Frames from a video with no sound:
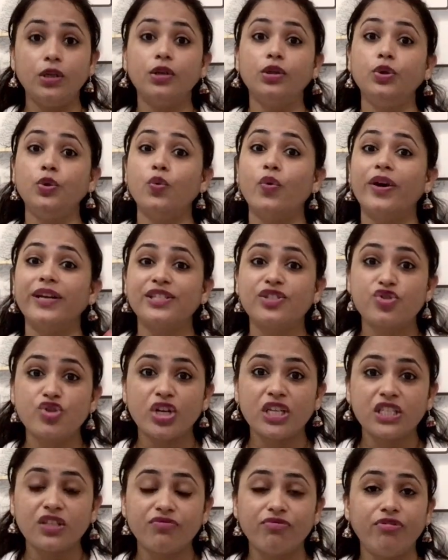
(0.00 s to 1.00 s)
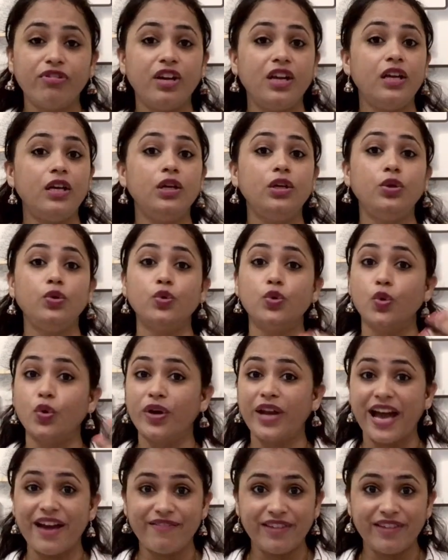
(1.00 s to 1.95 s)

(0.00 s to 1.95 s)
you are stress free, you don't have